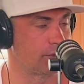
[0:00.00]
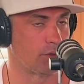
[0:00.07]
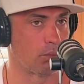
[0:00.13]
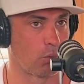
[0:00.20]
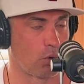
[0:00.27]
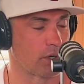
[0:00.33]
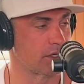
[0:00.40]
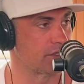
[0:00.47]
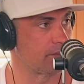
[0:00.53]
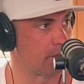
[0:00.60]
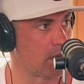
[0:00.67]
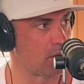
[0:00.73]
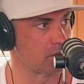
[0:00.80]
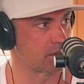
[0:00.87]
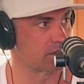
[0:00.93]
your mortgage at
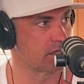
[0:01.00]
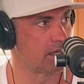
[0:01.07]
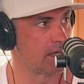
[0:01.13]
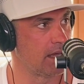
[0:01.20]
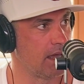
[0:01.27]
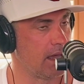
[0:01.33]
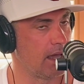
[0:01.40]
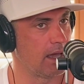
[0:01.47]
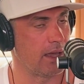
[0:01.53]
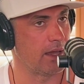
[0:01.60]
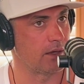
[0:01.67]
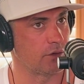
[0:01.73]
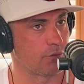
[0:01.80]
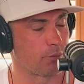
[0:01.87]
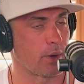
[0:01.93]
most,
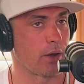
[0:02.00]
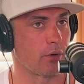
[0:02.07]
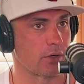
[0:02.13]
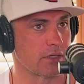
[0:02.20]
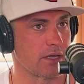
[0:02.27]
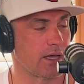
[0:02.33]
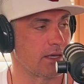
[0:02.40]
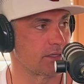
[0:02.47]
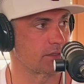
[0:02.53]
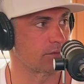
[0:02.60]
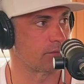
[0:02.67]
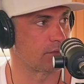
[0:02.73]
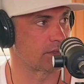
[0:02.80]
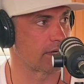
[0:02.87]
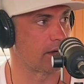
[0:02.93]
and you prioritize
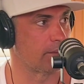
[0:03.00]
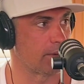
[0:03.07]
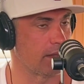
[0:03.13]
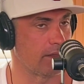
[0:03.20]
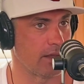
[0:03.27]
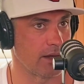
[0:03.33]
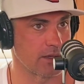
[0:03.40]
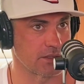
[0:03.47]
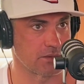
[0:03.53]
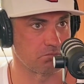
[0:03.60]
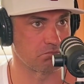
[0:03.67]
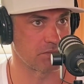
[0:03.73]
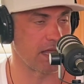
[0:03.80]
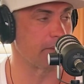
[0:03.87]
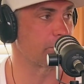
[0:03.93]
retirement, then it's
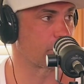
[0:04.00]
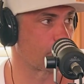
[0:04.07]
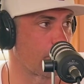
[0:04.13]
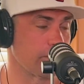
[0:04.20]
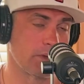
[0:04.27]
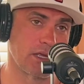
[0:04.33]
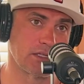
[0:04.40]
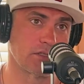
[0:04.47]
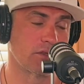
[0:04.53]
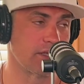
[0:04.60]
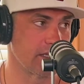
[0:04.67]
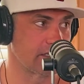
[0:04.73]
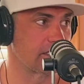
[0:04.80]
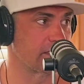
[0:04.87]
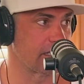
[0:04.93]
tight, because
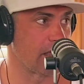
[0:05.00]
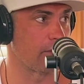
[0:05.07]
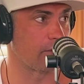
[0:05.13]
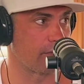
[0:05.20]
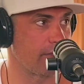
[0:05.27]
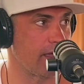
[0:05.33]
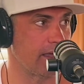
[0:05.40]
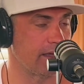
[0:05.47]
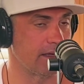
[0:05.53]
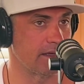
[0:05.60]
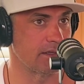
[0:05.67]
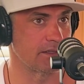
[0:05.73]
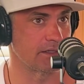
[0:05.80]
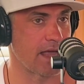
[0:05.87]
this is the other thing, is